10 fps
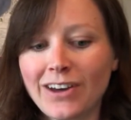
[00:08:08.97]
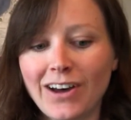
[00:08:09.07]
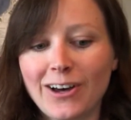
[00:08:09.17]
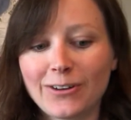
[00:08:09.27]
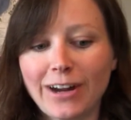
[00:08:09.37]

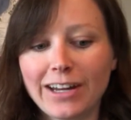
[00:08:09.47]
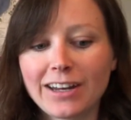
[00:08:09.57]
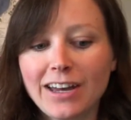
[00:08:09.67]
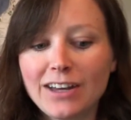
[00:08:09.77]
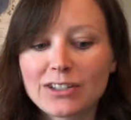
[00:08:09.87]
All right,
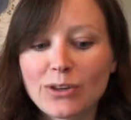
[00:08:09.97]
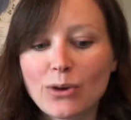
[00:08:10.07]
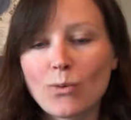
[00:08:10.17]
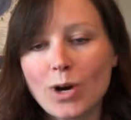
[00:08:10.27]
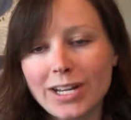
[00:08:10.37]
so the
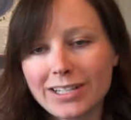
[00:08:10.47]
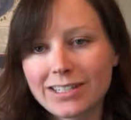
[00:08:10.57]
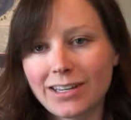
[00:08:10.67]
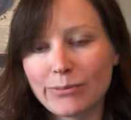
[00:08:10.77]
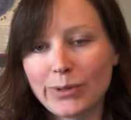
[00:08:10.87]
one
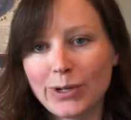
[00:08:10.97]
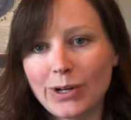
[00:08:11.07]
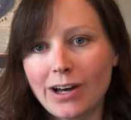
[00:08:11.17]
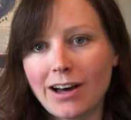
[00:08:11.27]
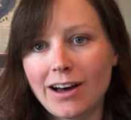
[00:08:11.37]
example